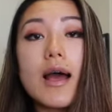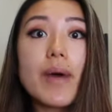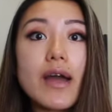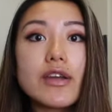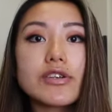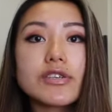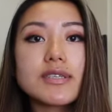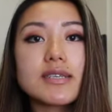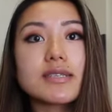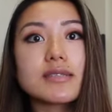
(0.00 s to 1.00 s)

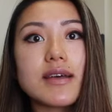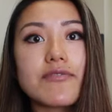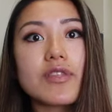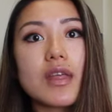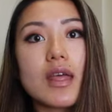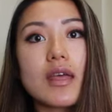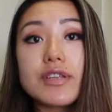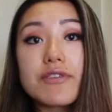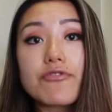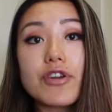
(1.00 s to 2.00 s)
Buyers, it's
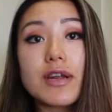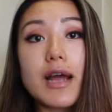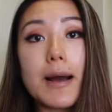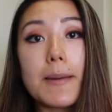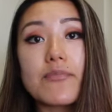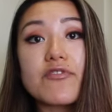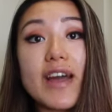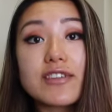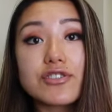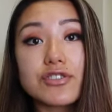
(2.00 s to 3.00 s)
definitely different
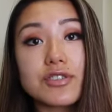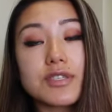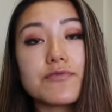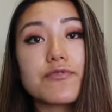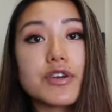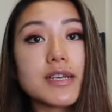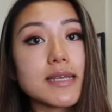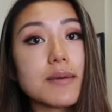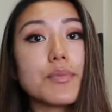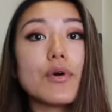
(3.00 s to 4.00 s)
factors. For
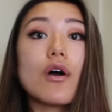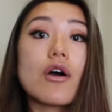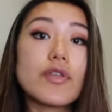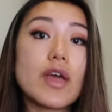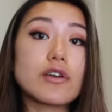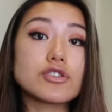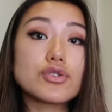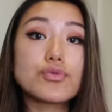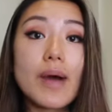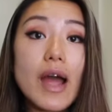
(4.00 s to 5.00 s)
example, are they a
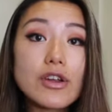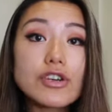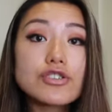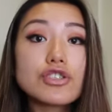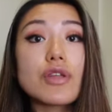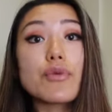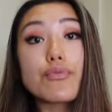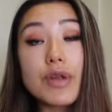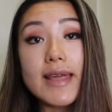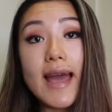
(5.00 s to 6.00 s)
true buyer? Do they
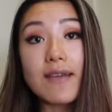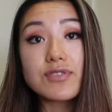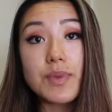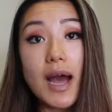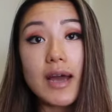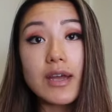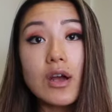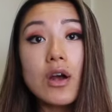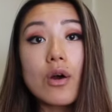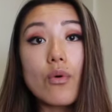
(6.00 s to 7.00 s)
really have to buy?
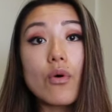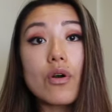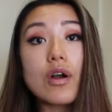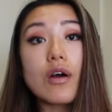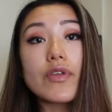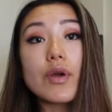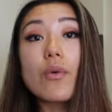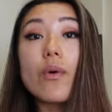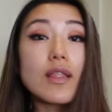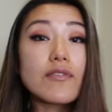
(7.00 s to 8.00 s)
Or are they
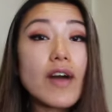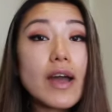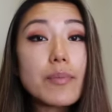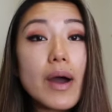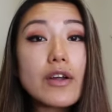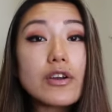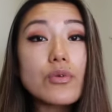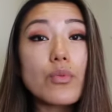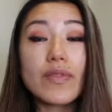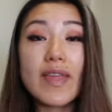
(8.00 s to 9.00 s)
qualified
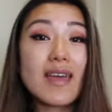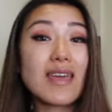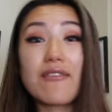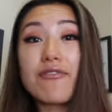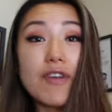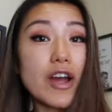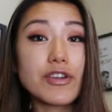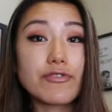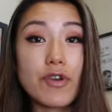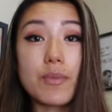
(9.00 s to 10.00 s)
buyer? Would they get
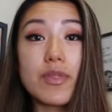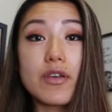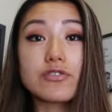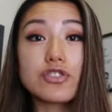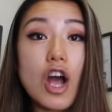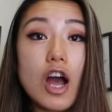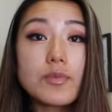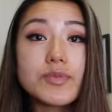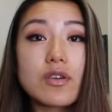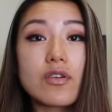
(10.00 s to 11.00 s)
fired from their
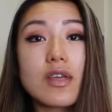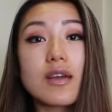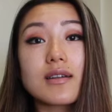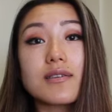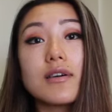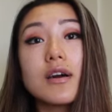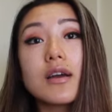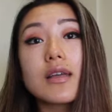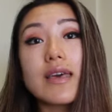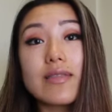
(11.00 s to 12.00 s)
jobs? Are they gonna
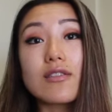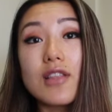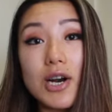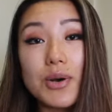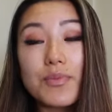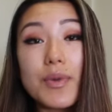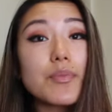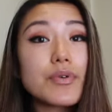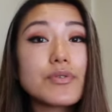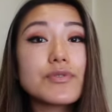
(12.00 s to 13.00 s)
get the loan
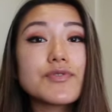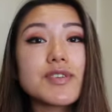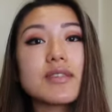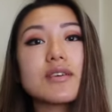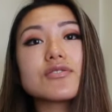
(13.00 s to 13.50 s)
approved?